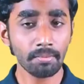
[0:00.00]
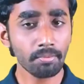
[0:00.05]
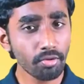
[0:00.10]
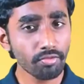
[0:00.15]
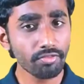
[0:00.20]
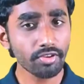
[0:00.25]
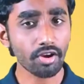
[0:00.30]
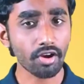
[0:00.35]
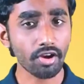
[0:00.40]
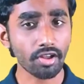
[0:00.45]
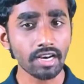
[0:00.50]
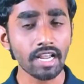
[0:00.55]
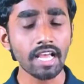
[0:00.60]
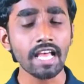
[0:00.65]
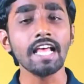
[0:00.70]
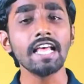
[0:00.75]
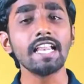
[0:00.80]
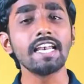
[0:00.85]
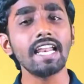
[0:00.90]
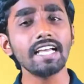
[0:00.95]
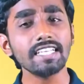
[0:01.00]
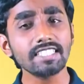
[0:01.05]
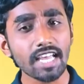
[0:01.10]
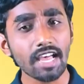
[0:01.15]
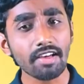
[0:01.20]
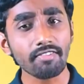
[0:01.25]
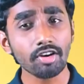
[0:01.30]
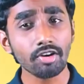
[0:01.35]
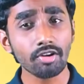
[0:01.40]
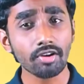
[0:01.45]
Moving on, let's
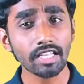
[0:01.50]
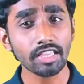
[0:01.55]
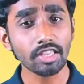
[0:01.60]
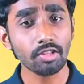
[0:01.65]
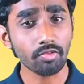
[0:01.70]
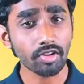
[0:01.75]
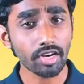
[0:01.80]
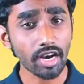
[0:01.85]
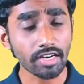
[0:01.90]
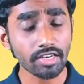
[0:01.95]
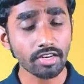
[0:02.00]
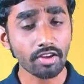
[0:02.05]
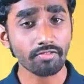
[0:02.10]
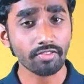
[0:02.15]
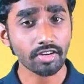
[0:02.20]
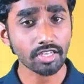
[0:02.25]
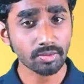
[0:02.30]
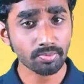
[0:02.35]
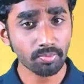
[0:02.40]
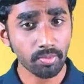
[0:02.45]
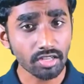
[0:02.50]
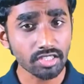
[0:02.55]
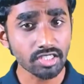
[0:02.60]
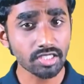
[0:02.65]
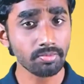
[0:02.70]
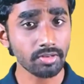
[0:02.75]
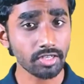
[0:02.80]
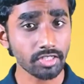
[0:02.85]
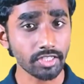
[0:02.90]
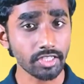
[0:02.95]
have a look at the variety of
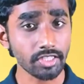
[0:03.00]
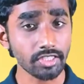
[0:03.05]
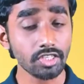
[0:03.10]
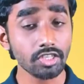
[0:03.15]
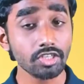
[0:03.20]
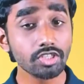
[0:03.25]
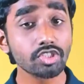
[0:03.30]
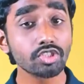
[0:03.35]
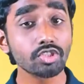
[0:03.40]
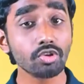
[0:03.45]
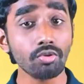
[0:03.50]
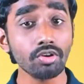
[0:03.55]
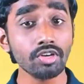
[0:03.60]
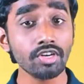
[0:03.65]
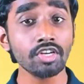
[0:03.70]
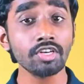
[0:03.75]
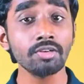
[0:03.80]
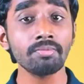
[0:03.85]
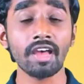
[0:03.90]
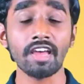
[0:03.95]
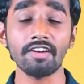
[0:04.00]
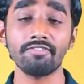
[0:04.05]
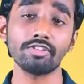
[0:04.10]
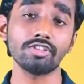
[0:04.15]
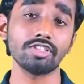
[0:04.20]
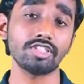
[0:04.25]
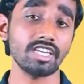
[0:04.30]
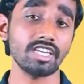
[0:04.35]
responsibilities shouldered by a full